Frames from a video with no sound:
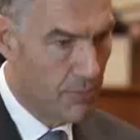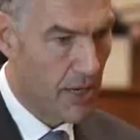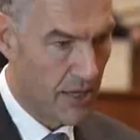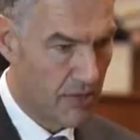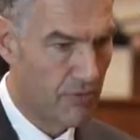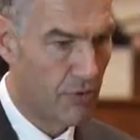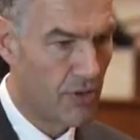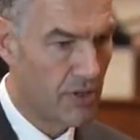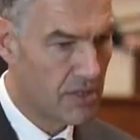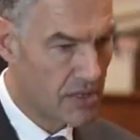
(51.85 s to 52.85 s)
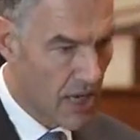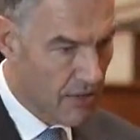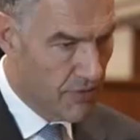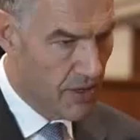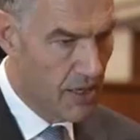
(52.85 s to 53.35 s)
the prize for the
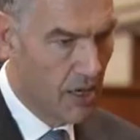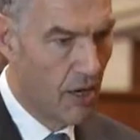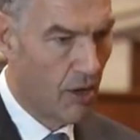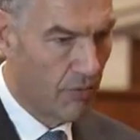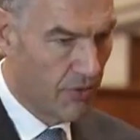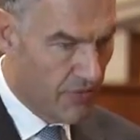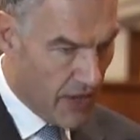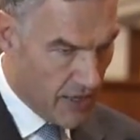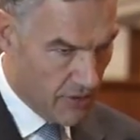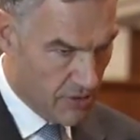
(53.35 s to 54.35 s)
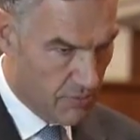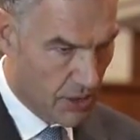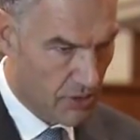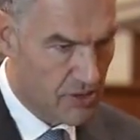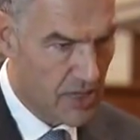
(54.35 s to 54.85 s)
discovery of the virus
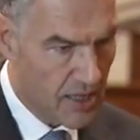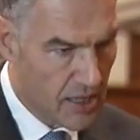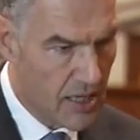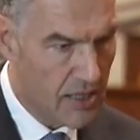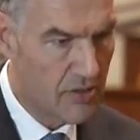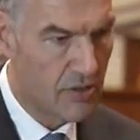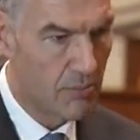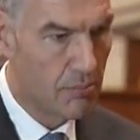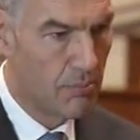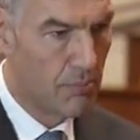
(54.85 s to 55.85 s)
because that is the